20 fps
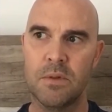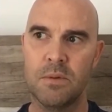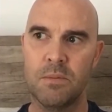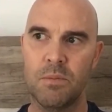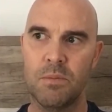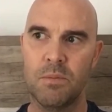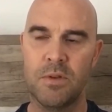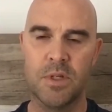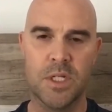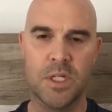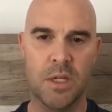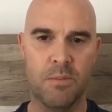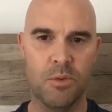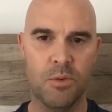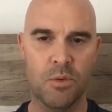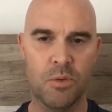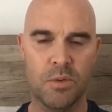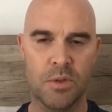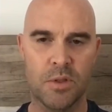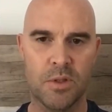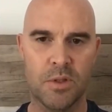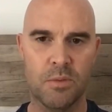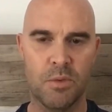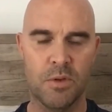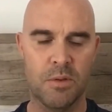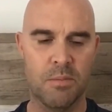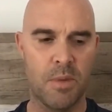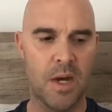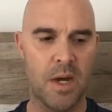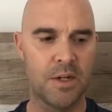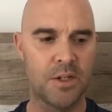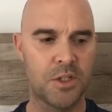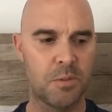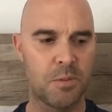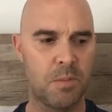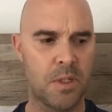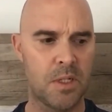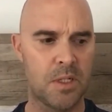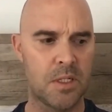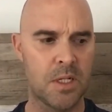with the temple with the monks,
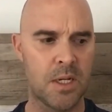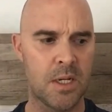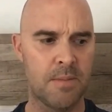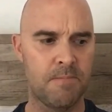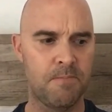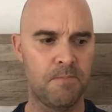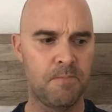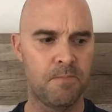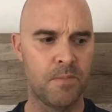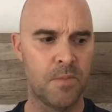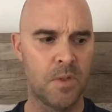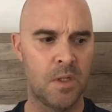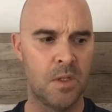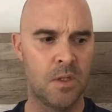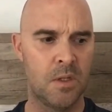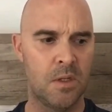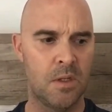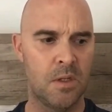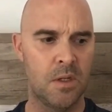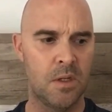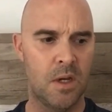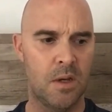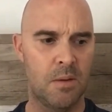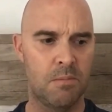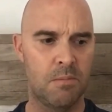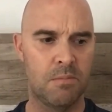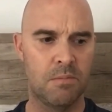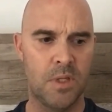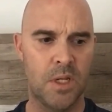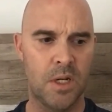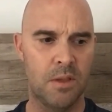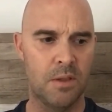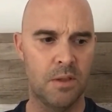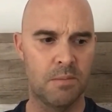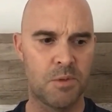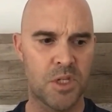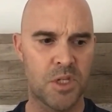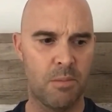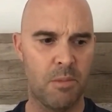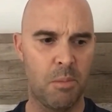but the
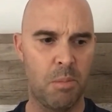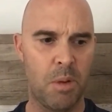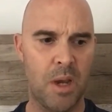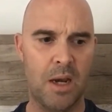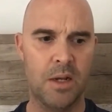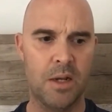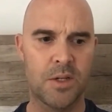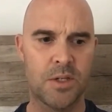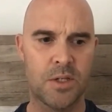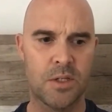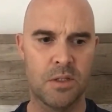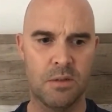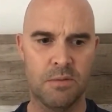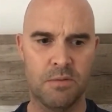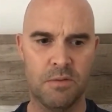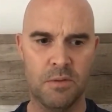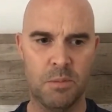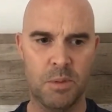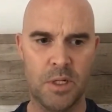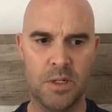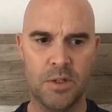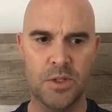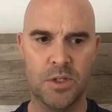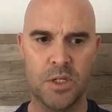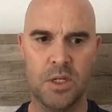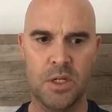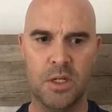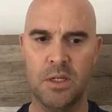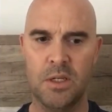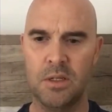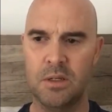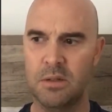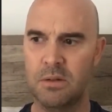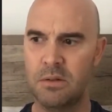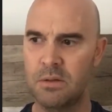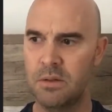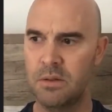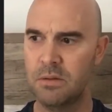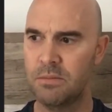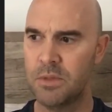Summer Palace and the Forbidden City and
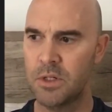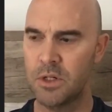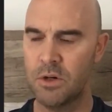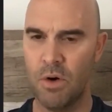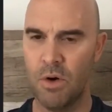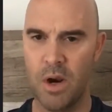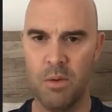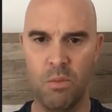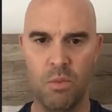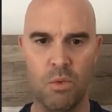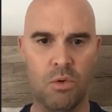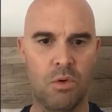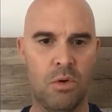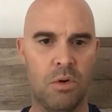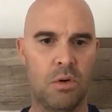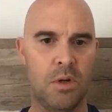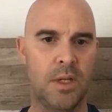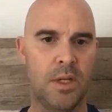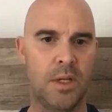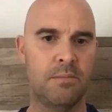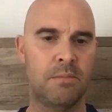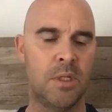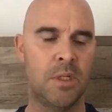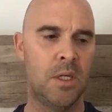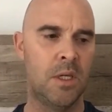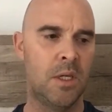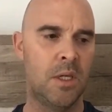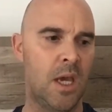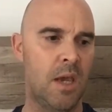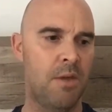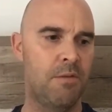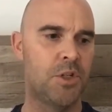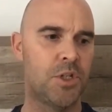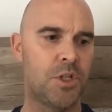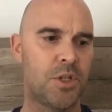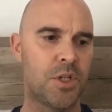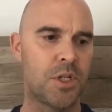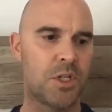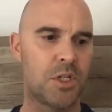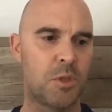the Great Wall, and even
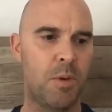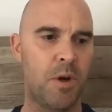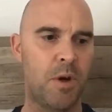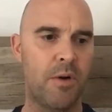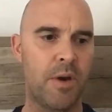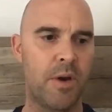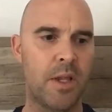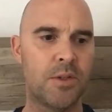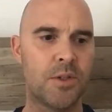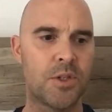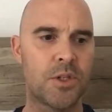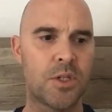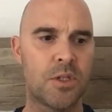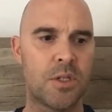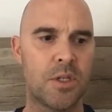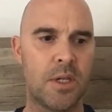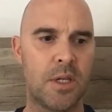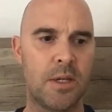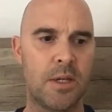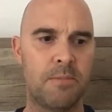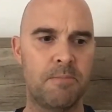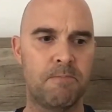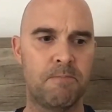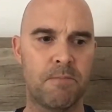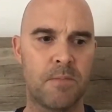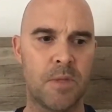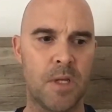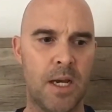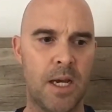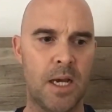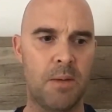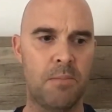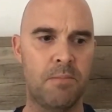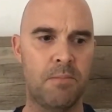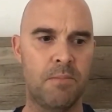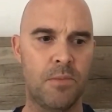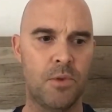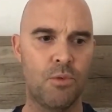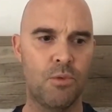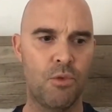just experiencing
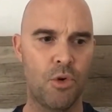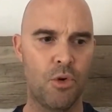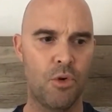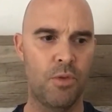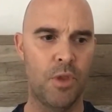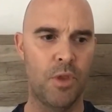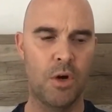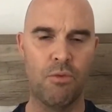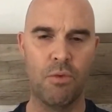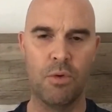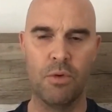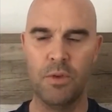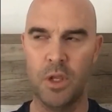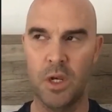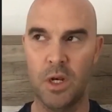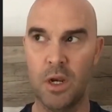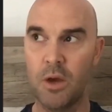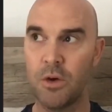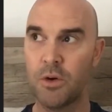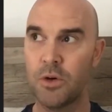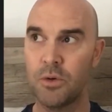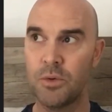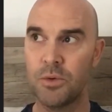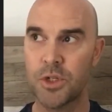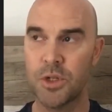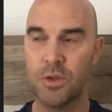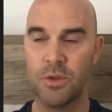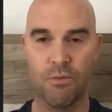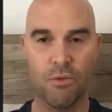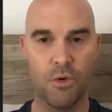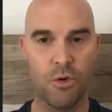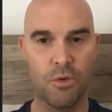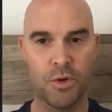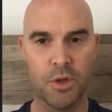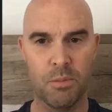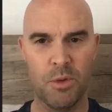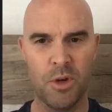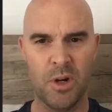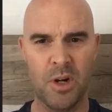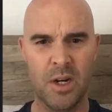the locals in the rural
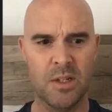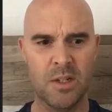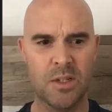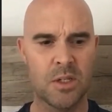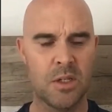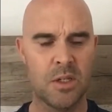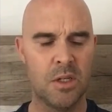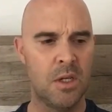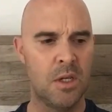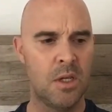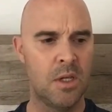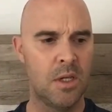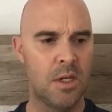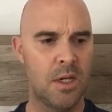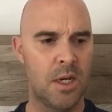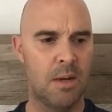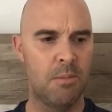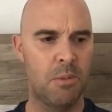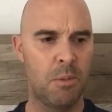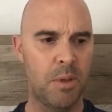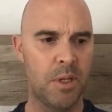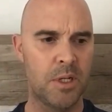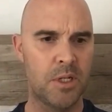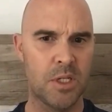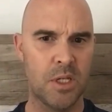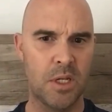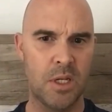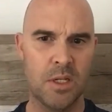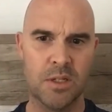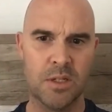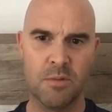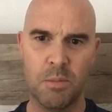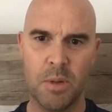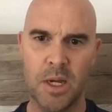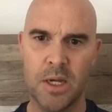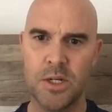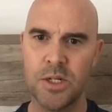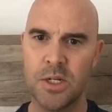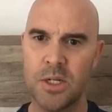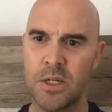communities, the big cities of
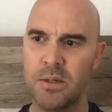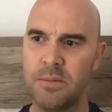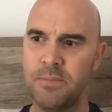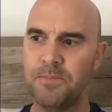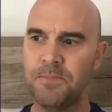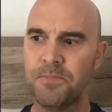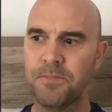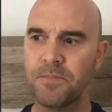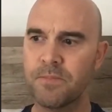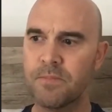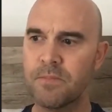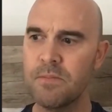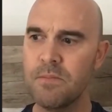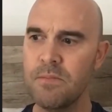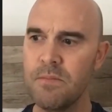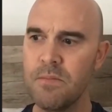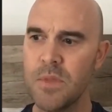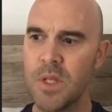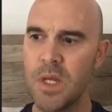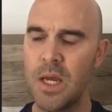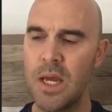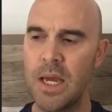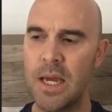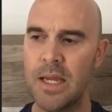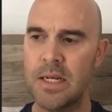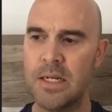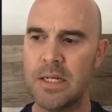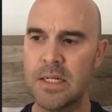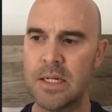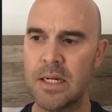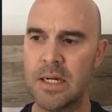Beijing, and